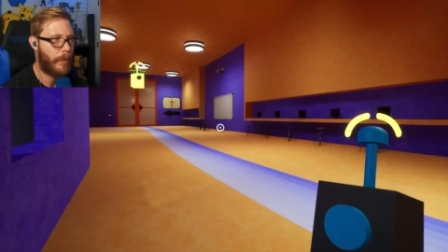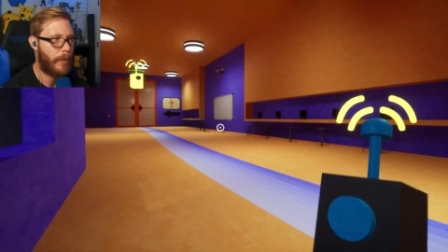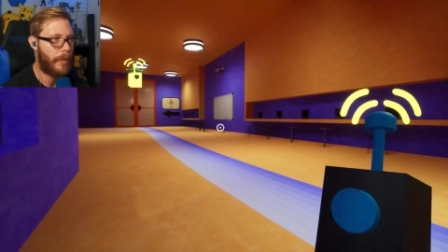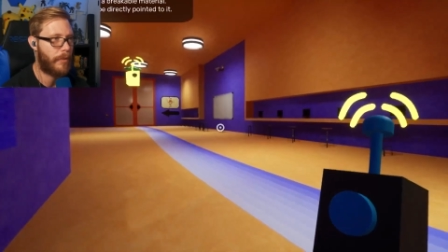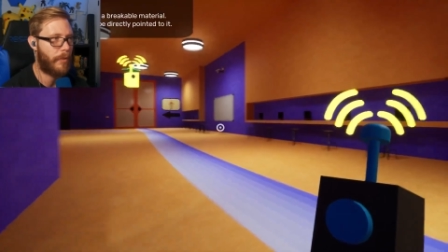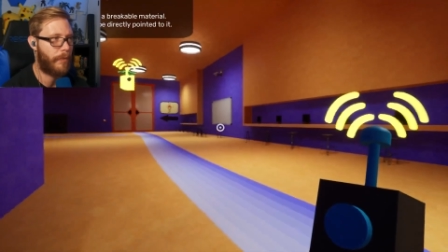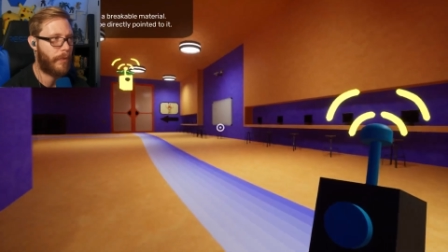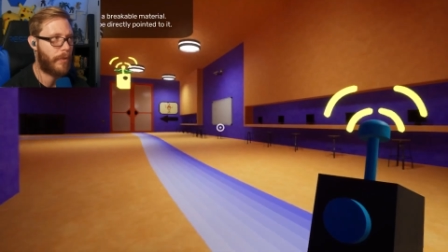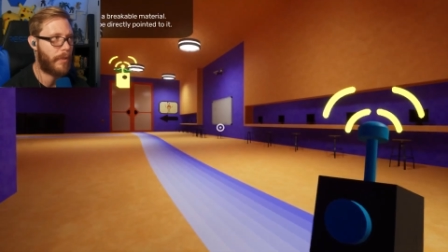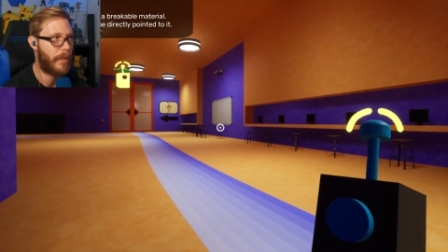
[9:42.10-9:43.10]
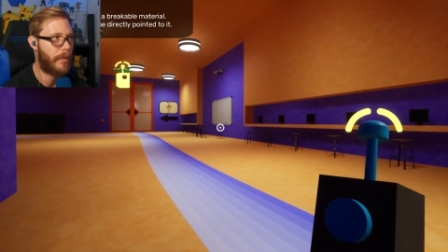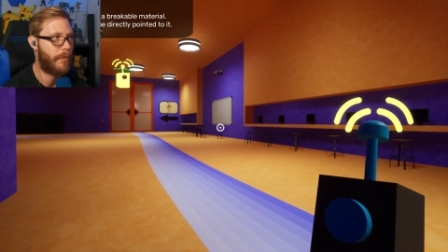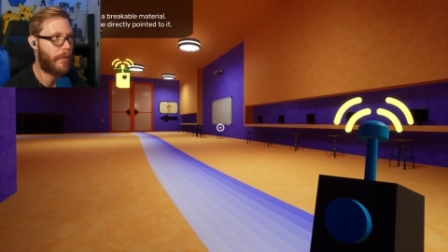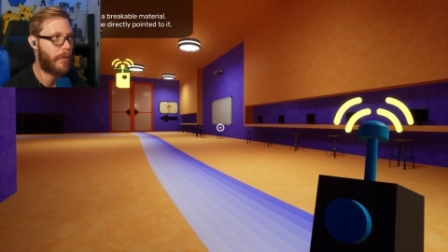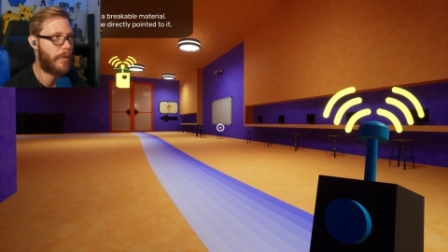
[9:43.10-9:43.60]
Alright, so first things
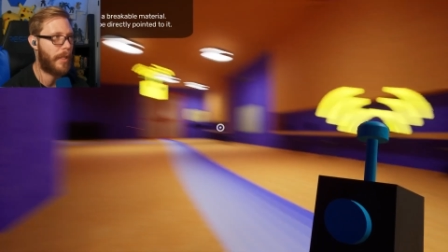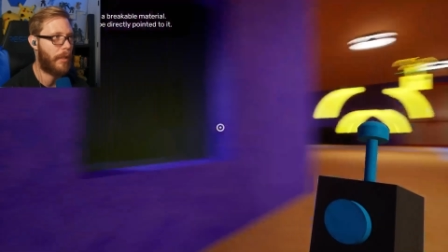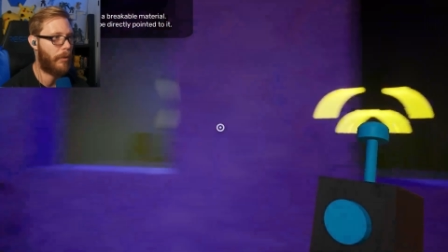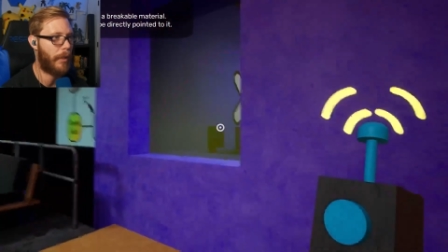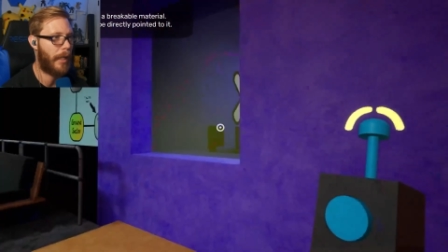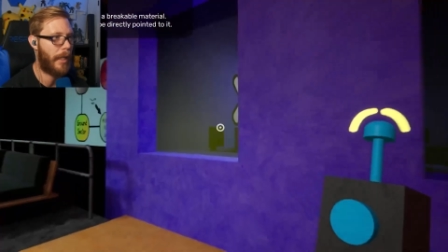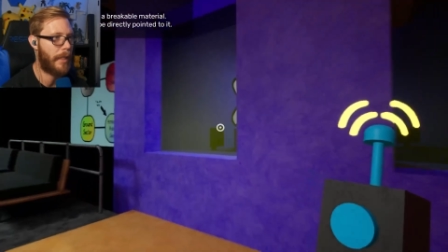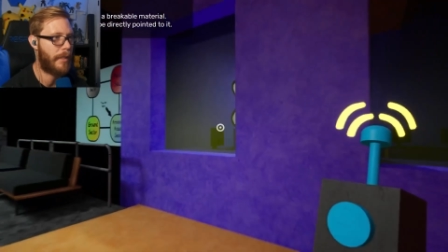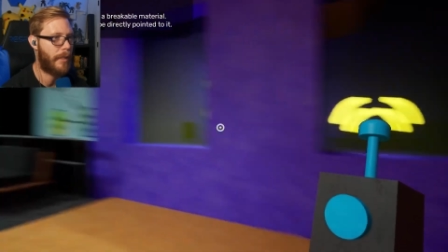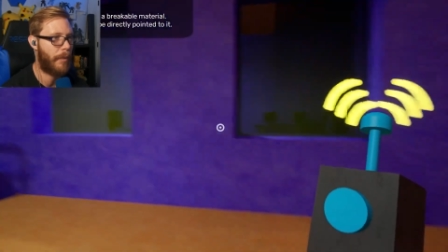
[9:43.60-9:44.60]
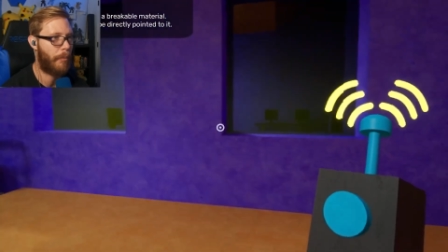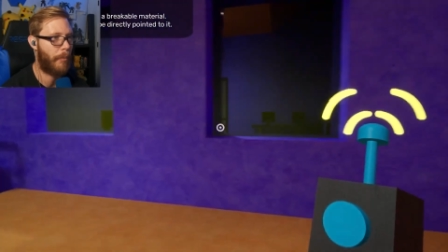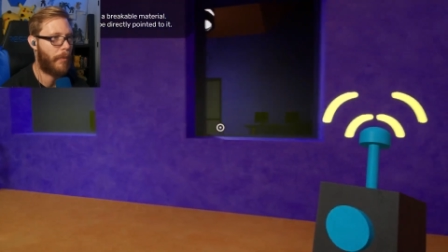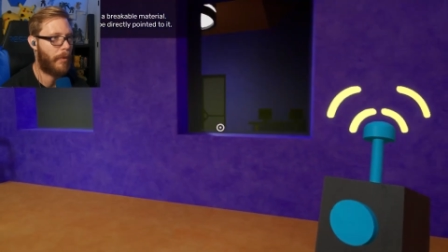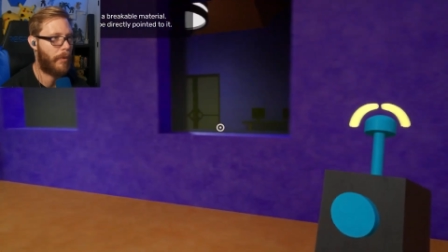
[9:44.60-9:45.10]
first. Yellow glass, yep.
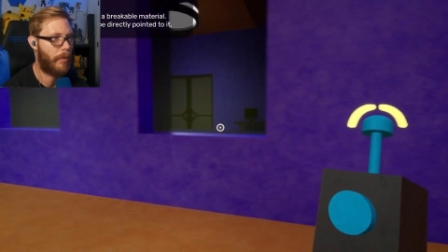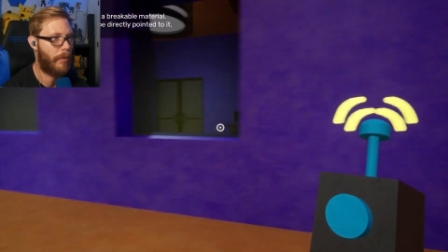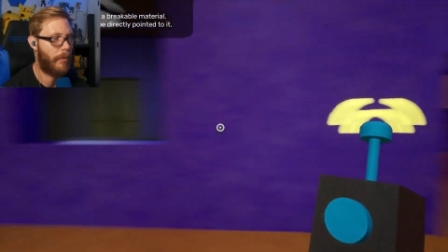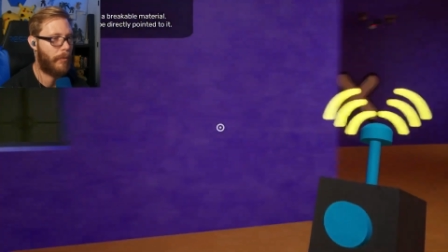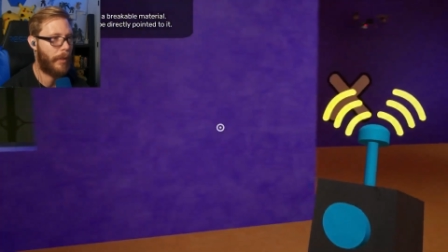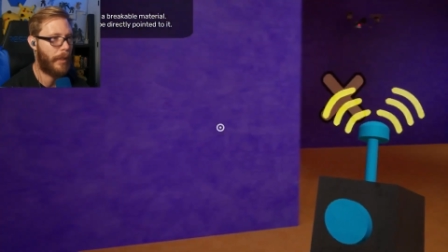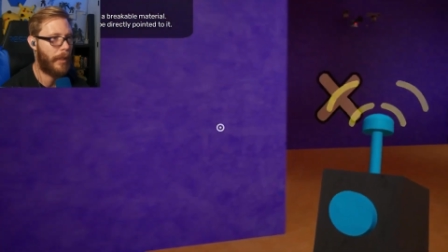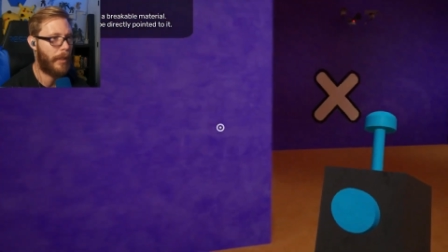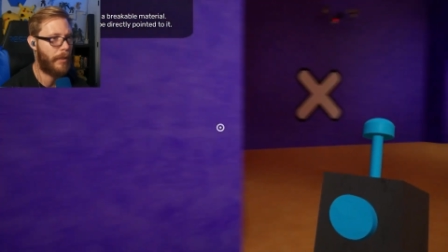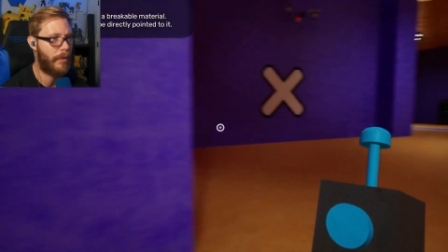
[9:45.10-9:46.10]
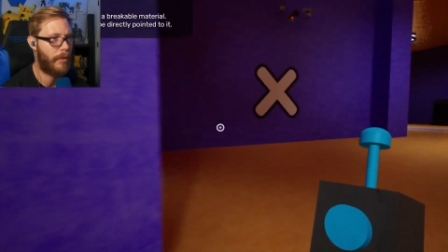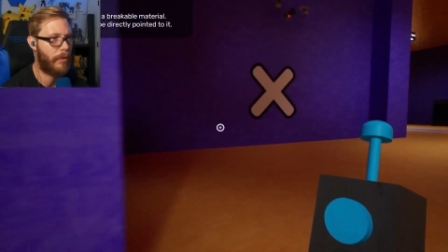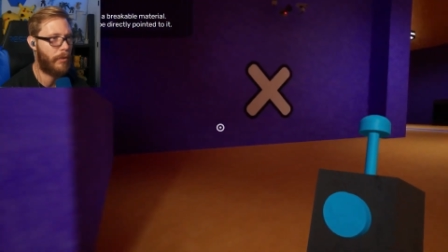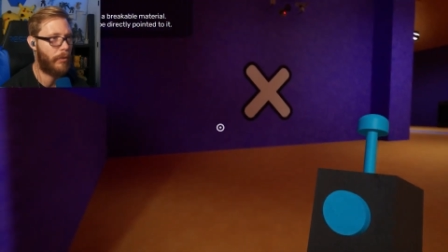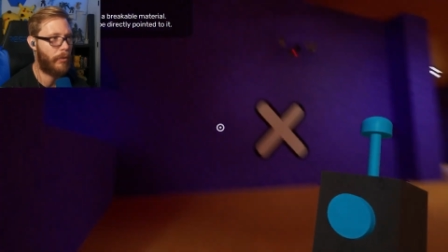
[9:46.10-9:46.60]
We need
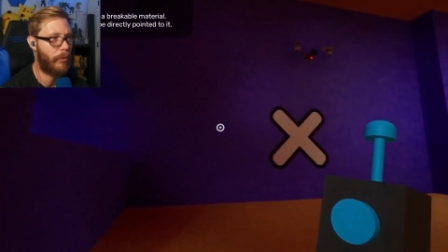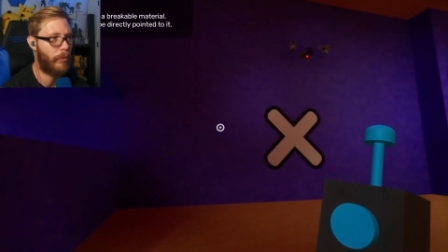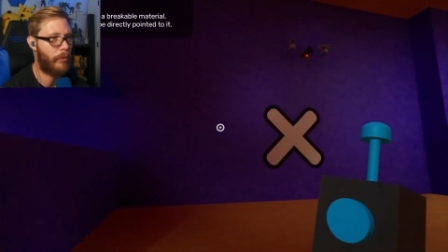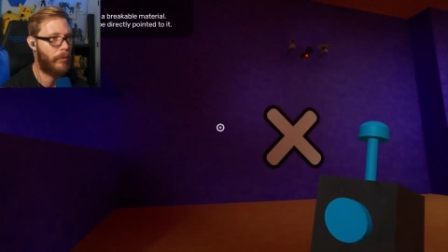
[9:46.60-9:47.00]
to...